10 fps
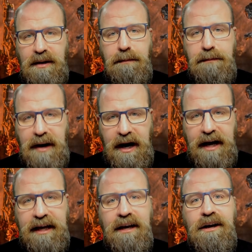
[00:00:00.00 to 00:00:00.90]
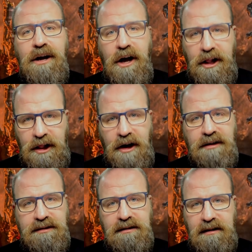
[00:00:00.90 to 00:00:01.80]
and buy a
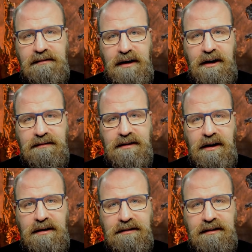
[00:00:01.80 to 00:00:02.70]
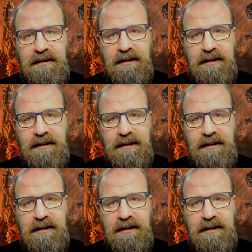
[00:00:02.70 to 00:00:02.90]
lot of half guard.